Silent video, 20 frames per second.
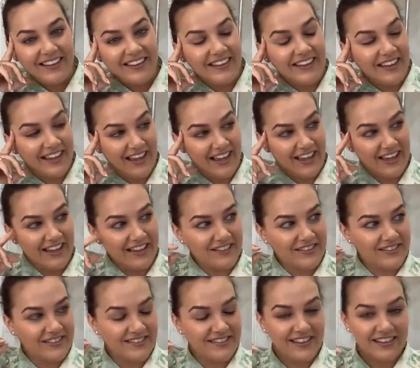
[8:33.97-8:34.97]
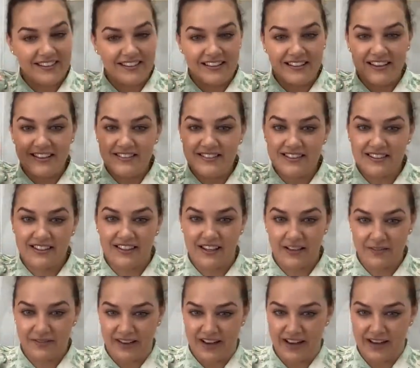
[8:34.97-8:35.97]
Yes, it's a
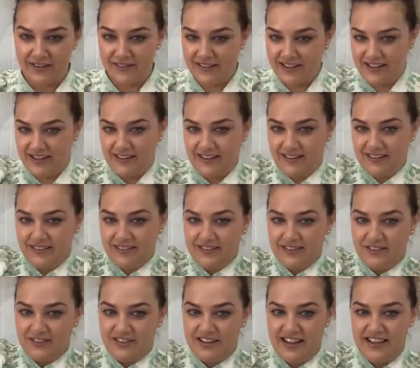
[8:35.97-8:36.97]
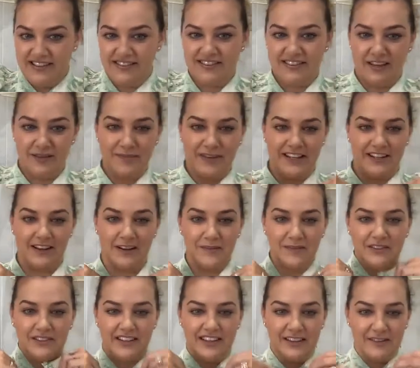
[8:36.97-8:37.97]
Kavari dress. I mean,
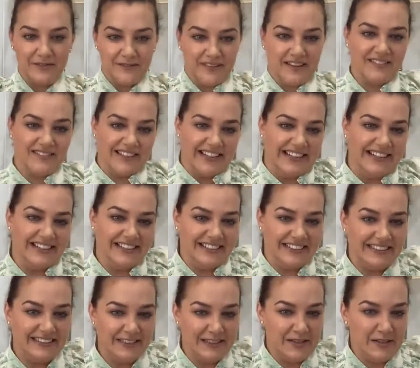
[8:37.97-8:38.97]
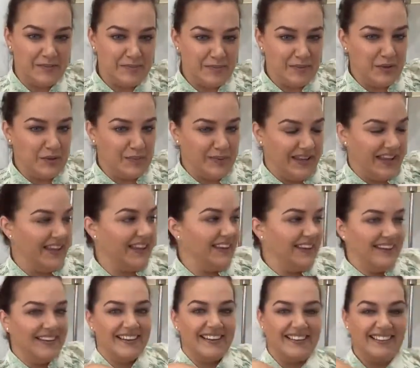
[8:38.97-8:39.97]
I'm looking very booby
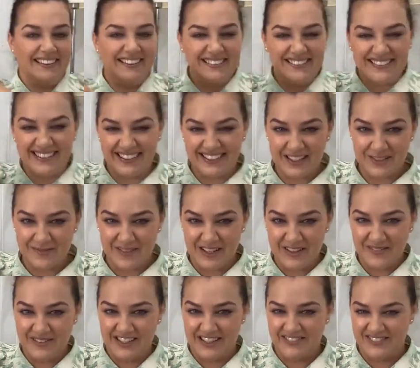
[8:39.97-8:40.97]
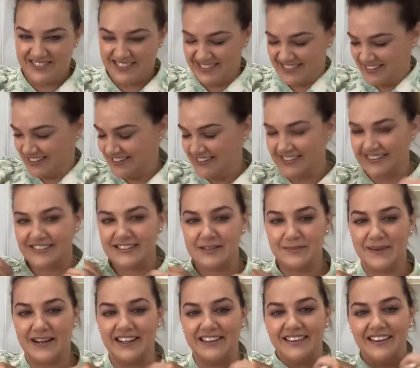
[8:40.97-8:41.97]
in it at the moment, I've just noticed.
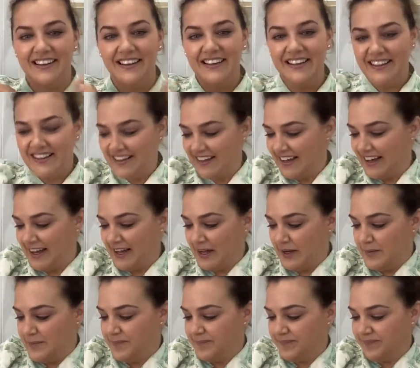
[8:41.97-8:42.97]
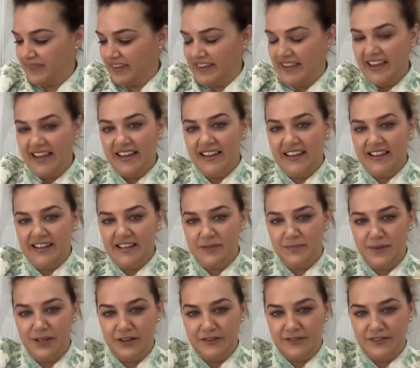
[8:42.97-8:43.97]
But, yeah, it is
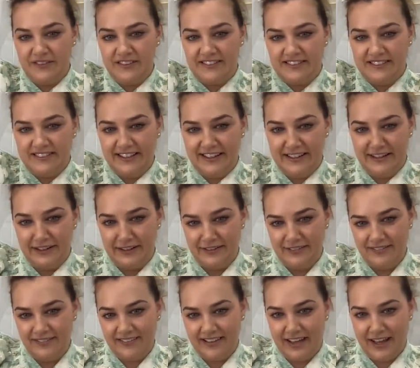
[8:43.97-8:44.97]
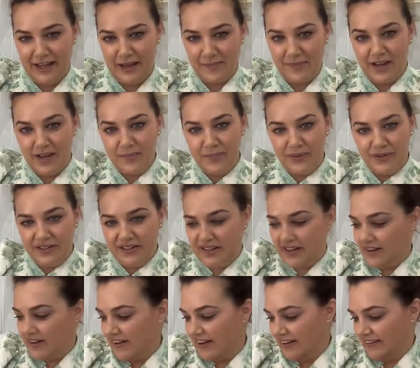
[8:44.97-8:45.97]
beautiful. It's linen. I put a
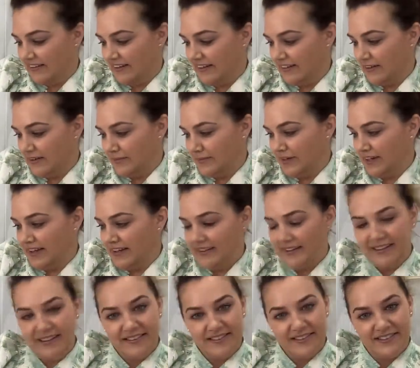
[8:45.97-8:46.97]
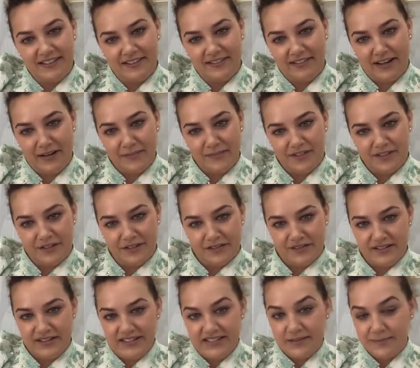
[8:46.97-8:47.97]
highlight on my Instagram
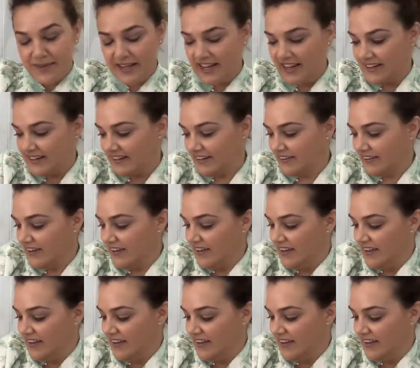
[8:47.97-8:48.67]
stories about it.